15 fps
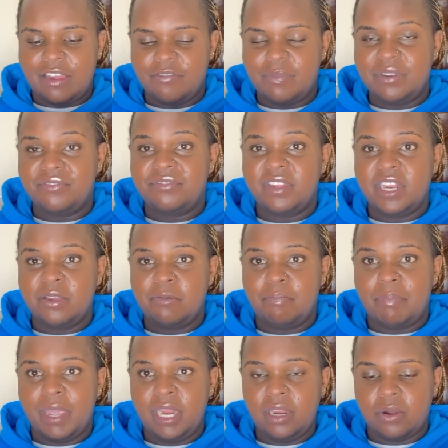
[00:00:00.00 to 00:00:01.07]
I've been feeling
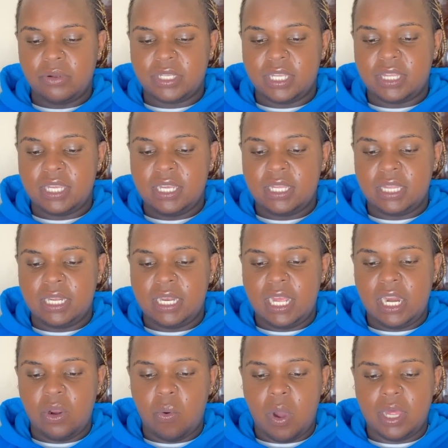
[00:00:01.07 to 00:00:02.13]
pain because I think the
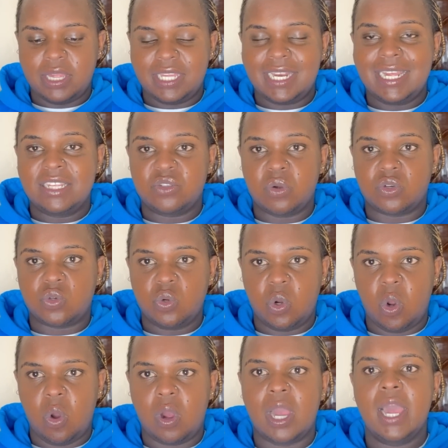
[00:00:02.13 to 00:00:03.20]
nails were too
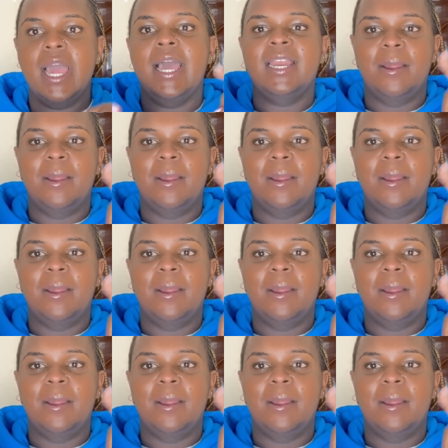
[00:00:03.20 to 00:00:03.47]
long.